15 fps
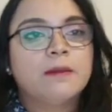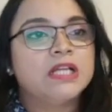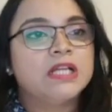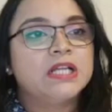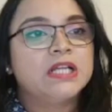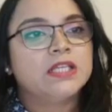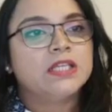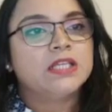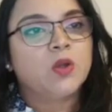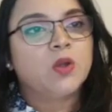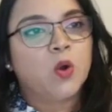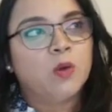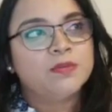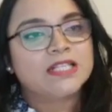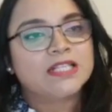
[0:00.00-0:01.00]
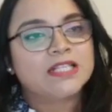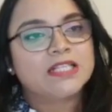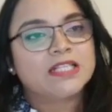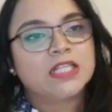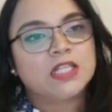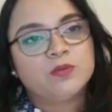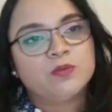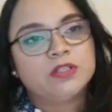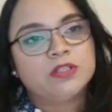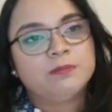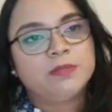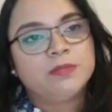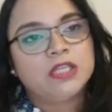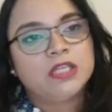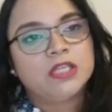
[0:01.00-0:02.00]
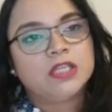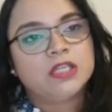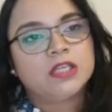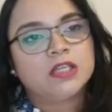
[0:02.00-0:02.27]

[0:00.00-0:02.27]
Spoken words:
but he hopes that they will be